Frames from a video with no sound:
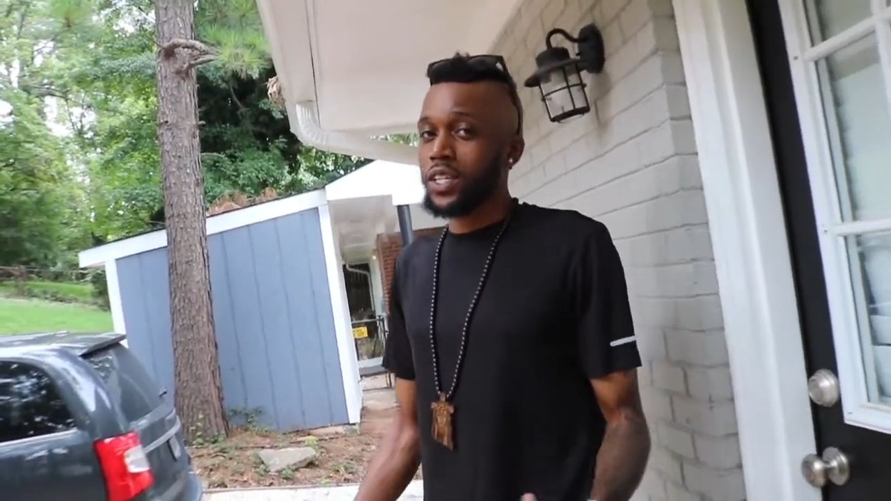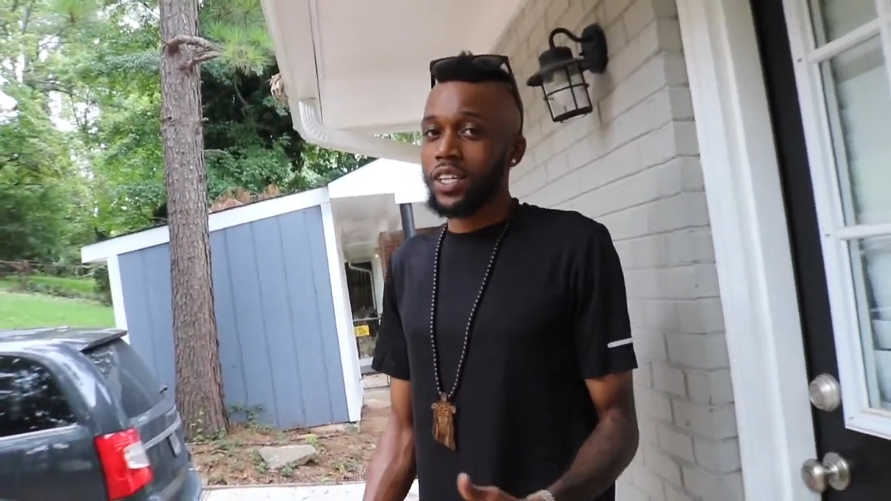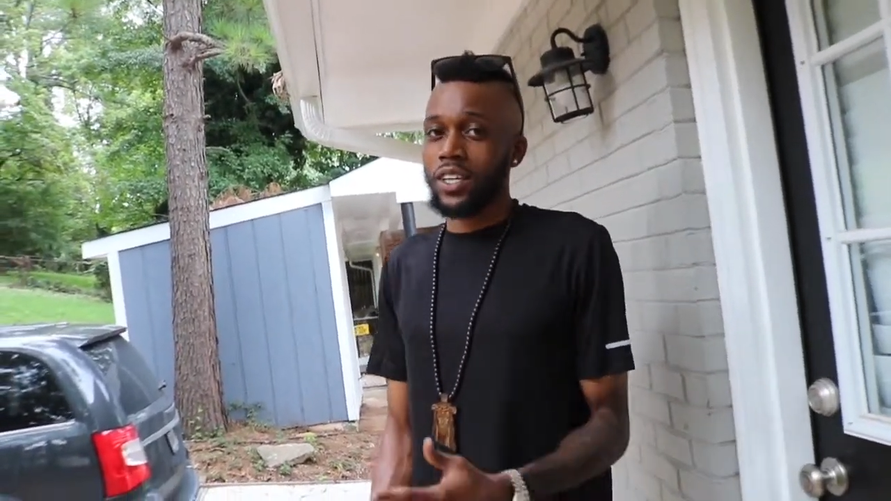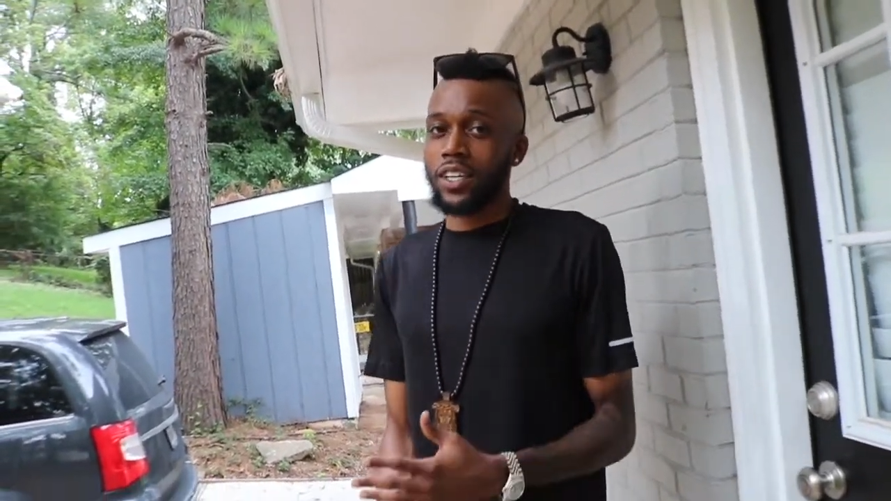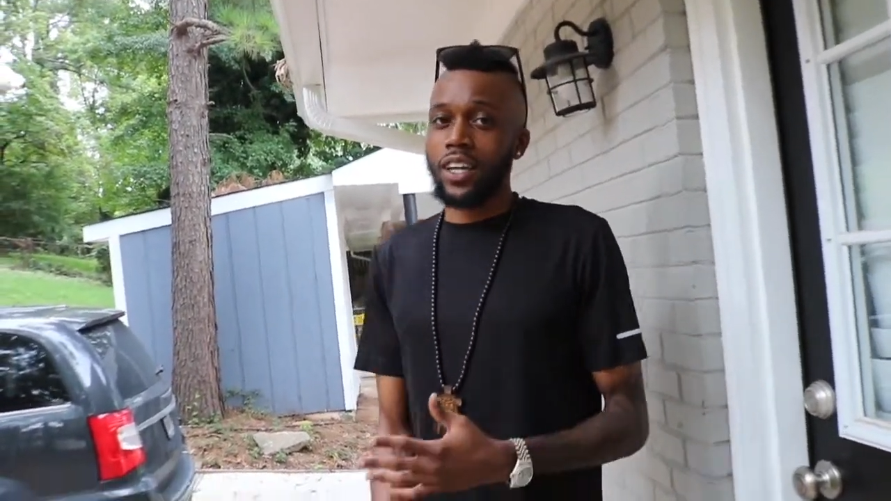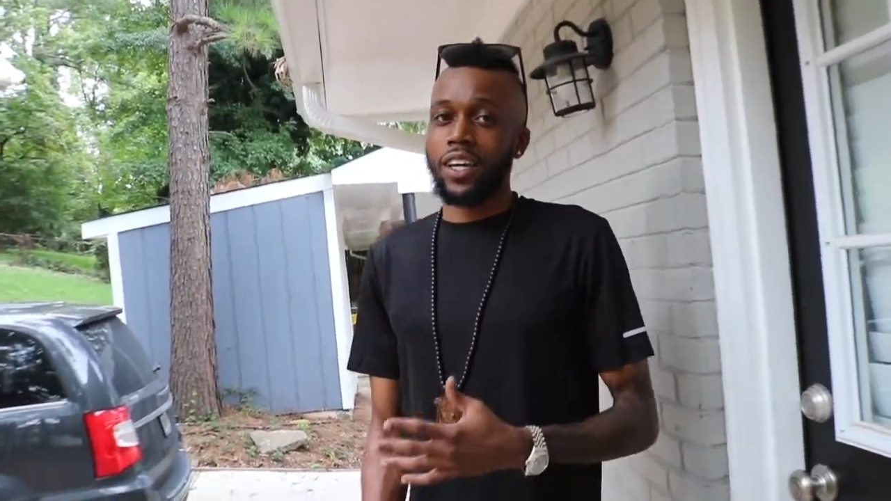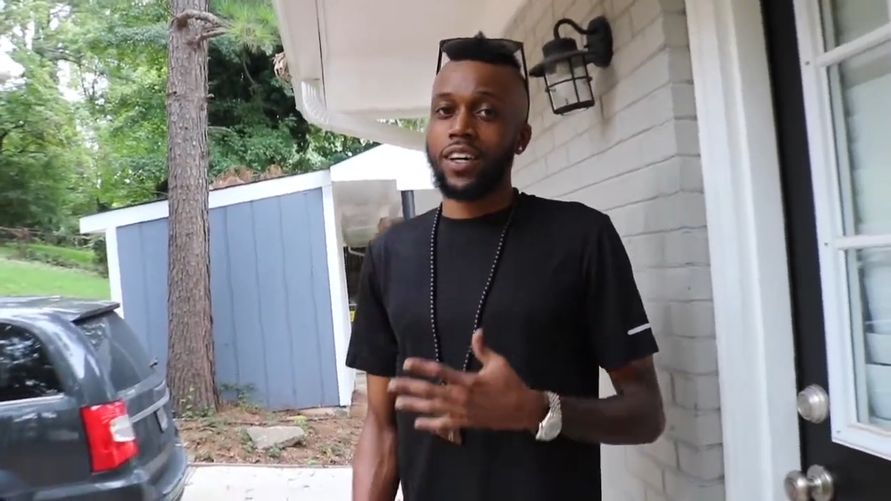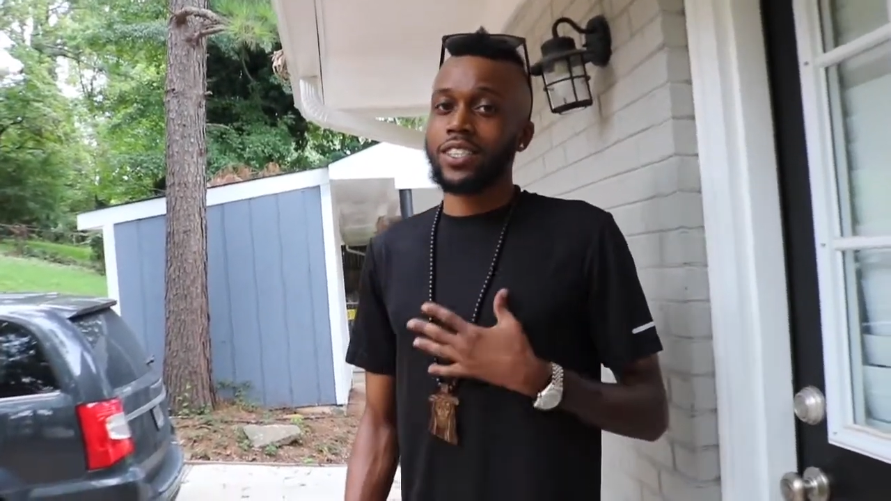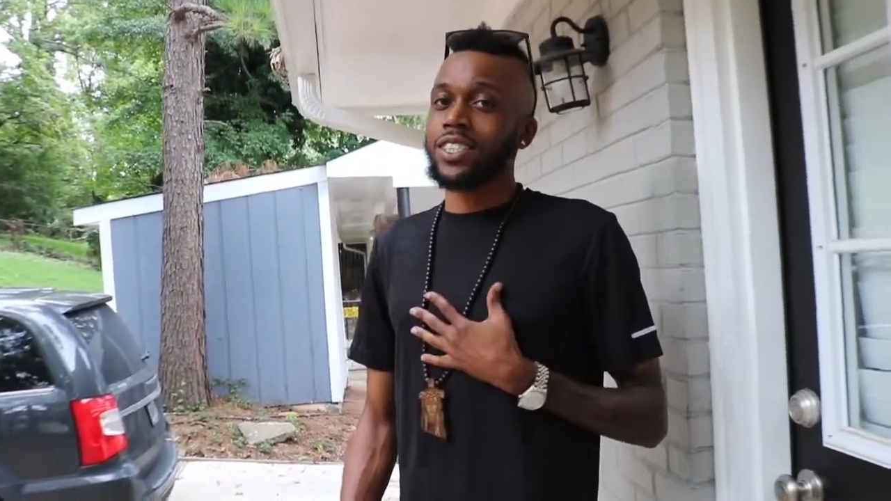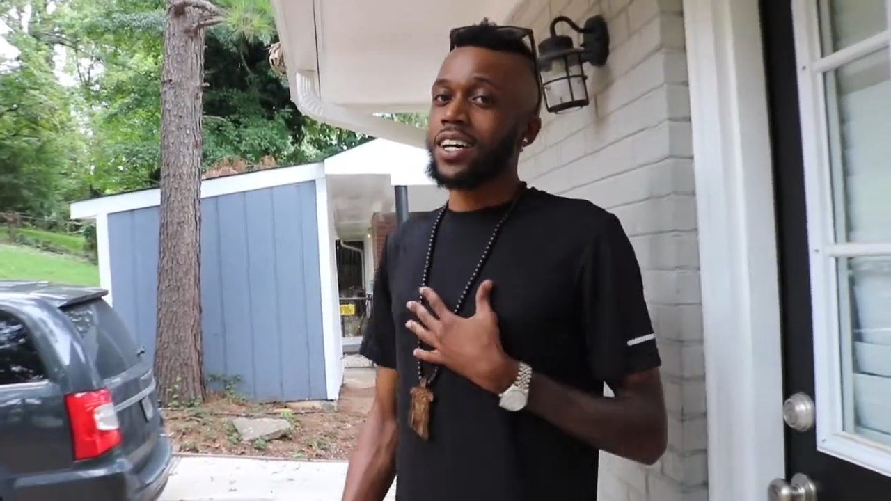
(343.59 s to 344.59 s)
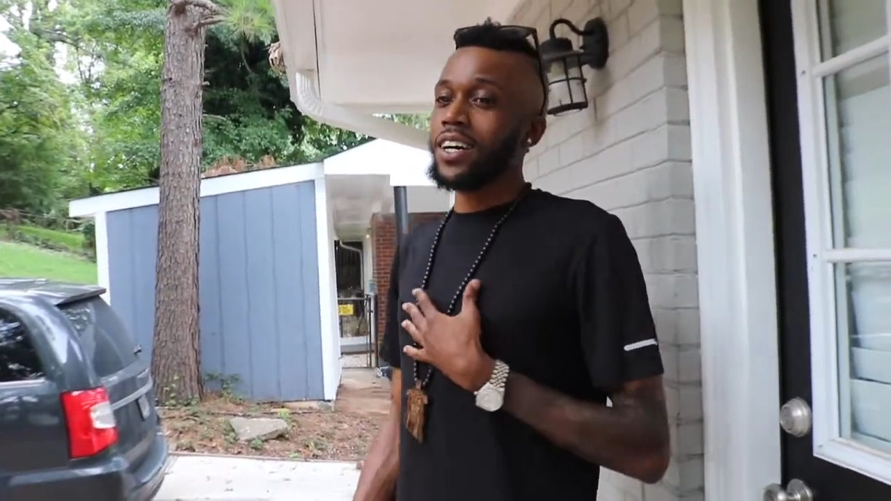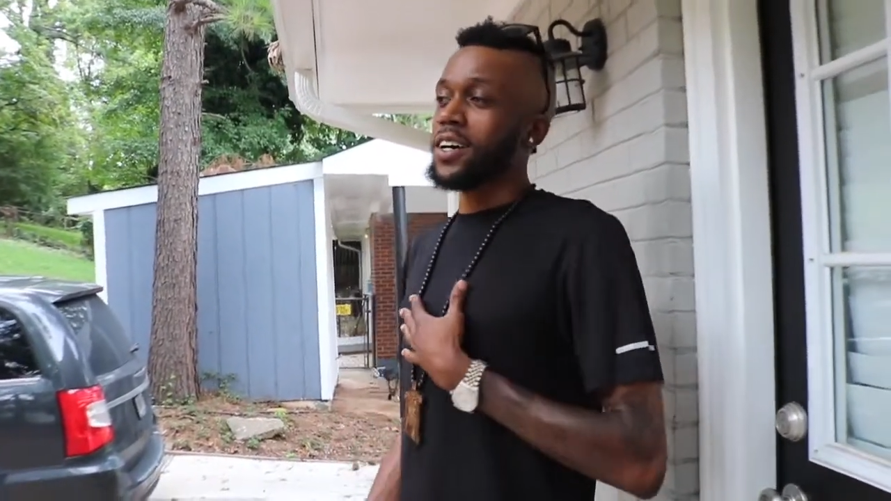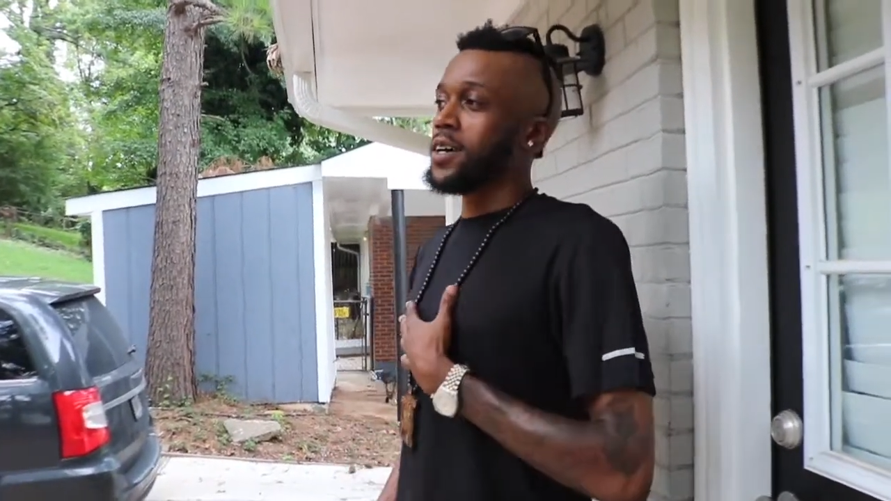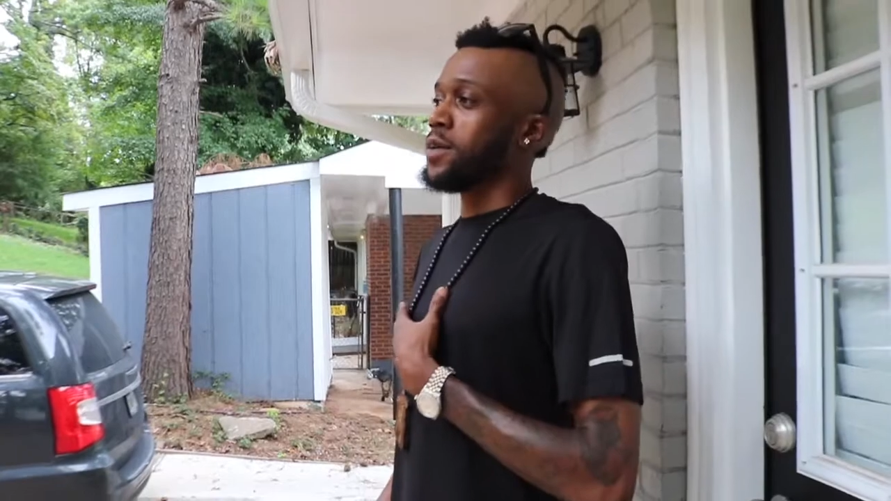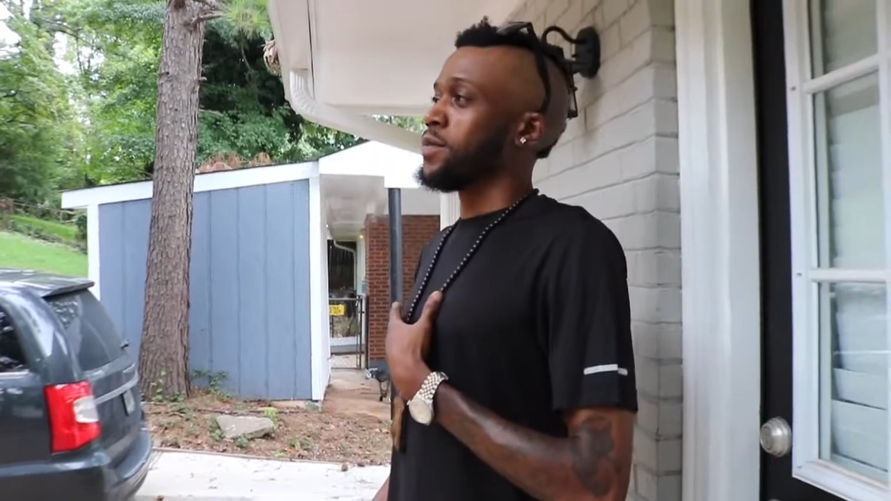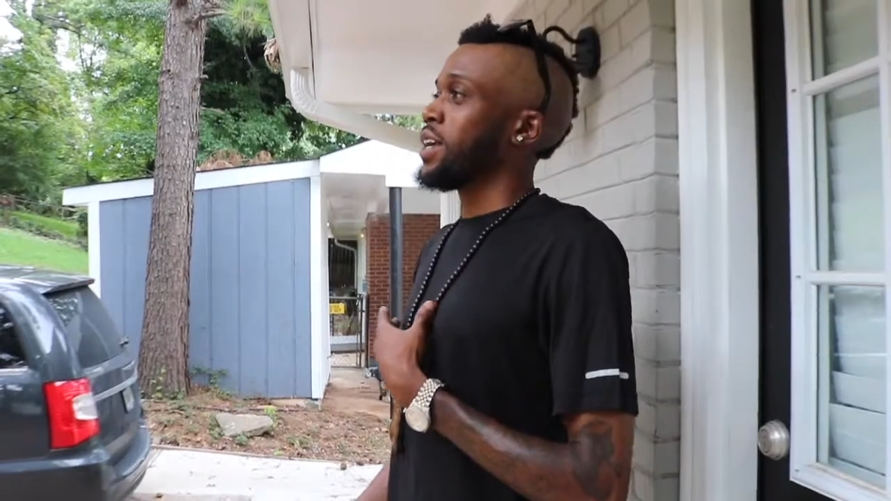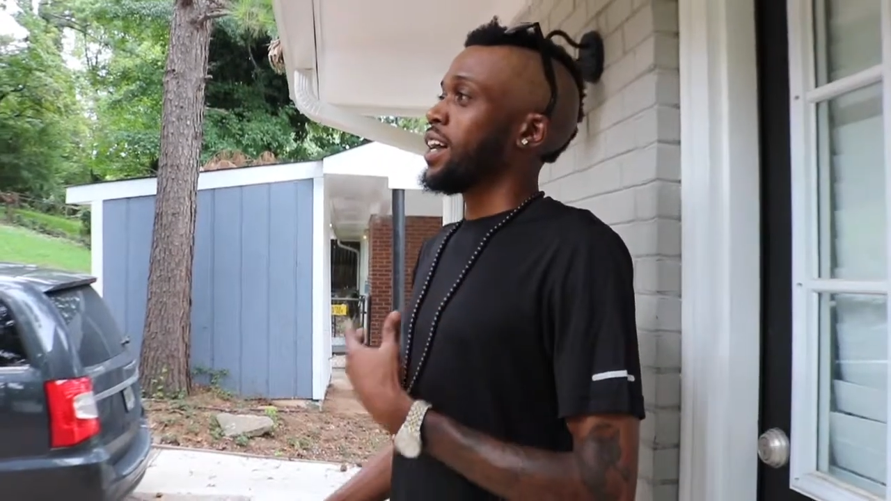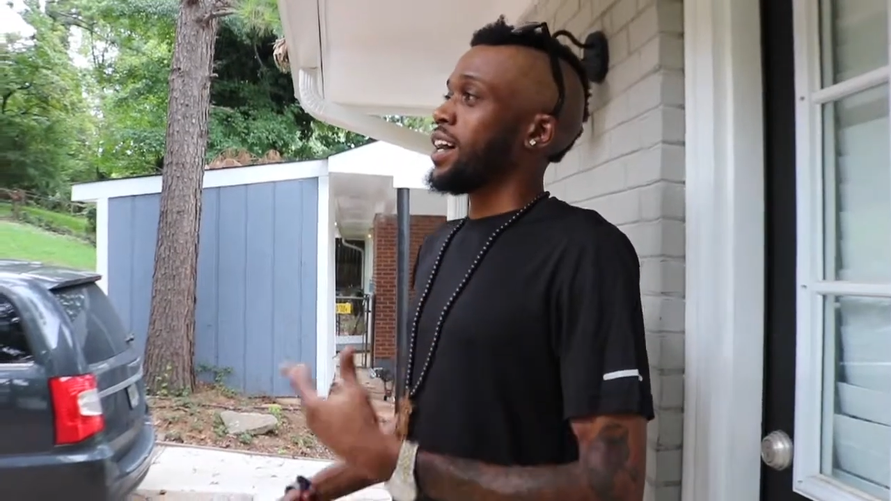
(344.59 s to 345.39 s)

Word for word: dedicate our time,